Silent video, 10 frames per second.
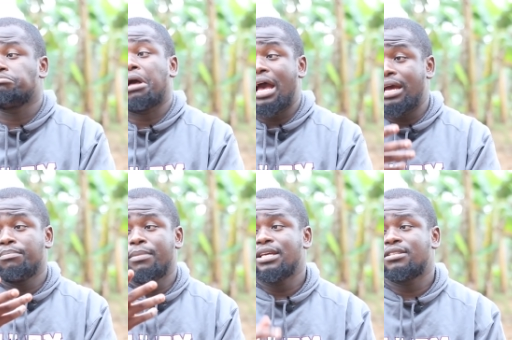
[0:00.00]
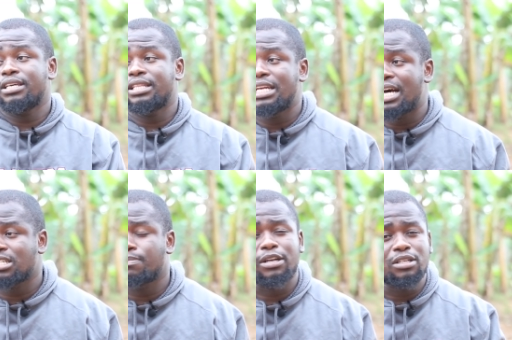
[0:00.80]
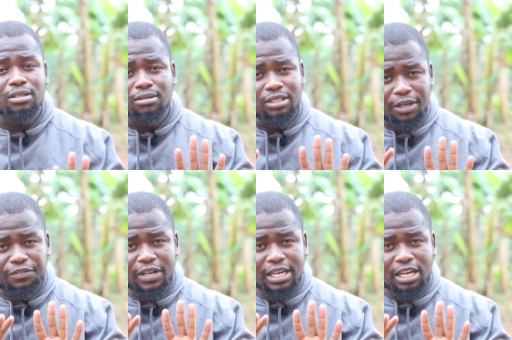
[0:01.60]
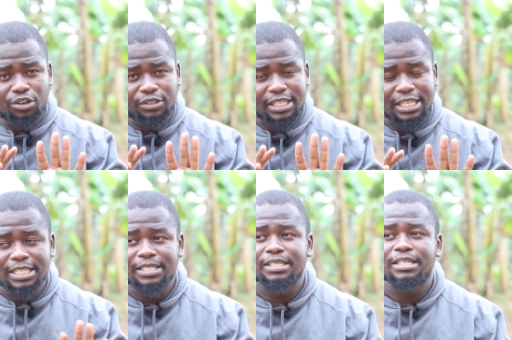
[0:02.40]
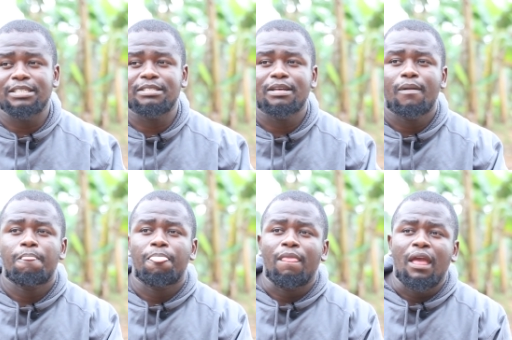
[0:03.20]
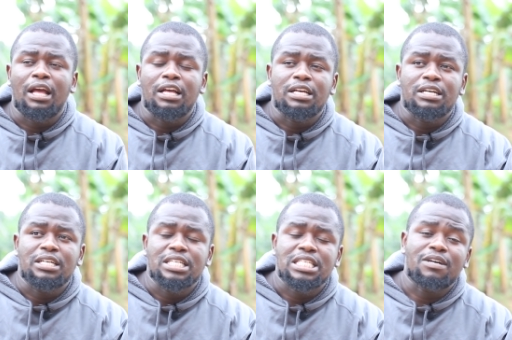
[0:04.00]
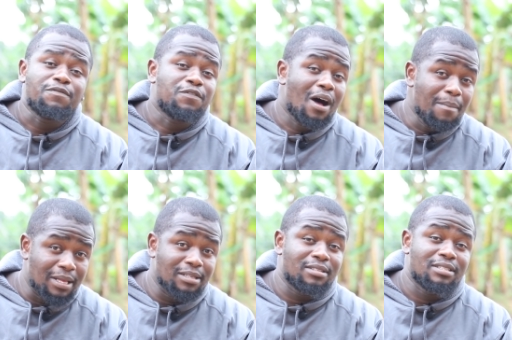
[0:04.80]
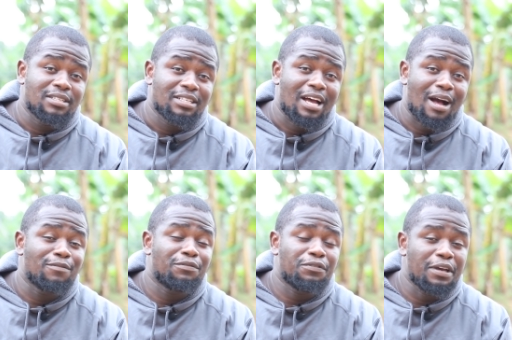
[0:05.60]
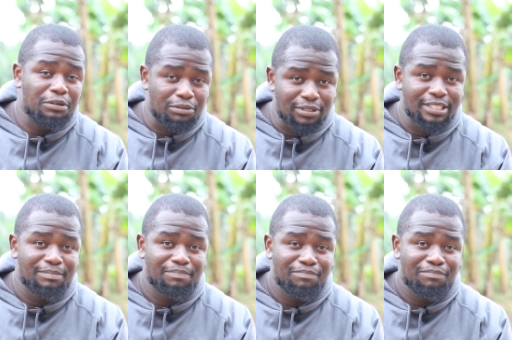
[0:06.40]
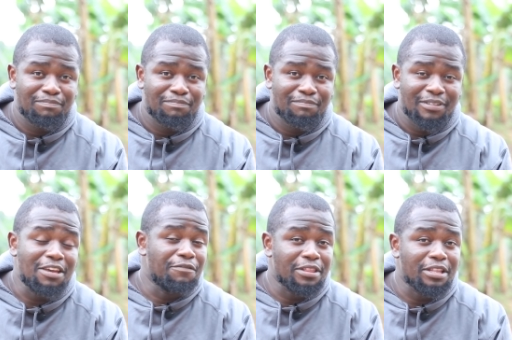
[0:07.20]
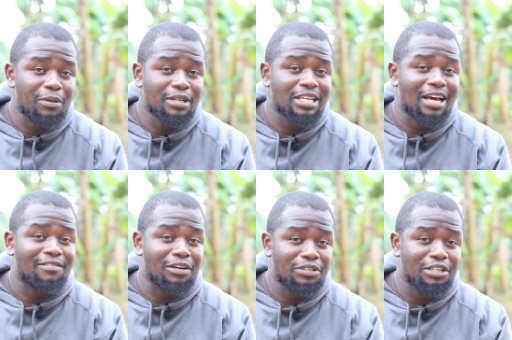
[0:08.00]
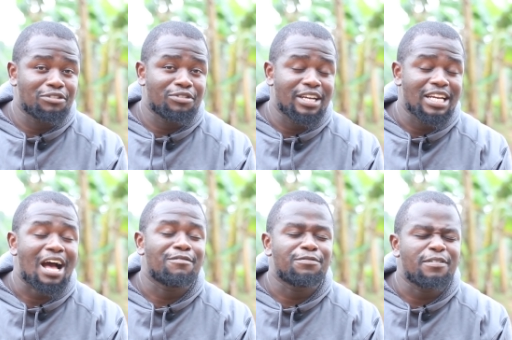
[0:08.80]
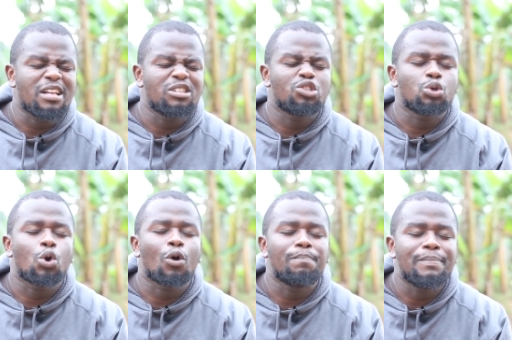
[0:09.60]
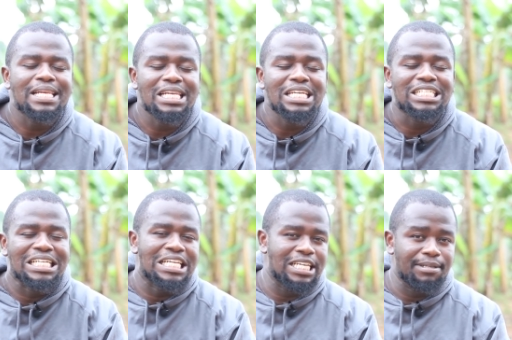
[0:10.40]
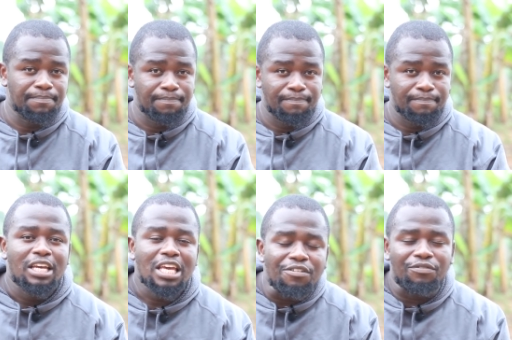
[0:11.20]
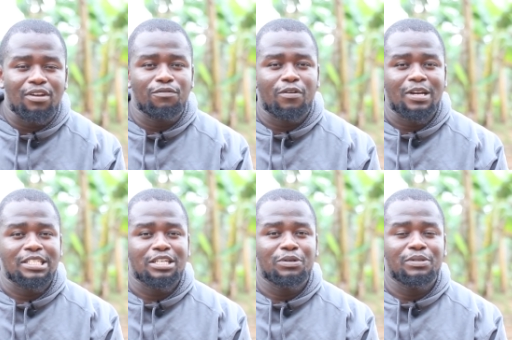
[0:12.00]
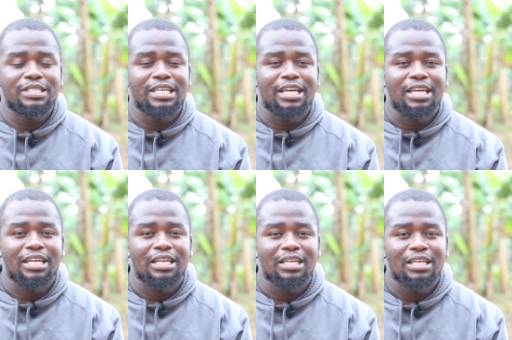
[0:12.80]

I may say the last, but definitely not the least, is some farmers have failed. Even the ones I have actually trained have failed to completely, even for a single day,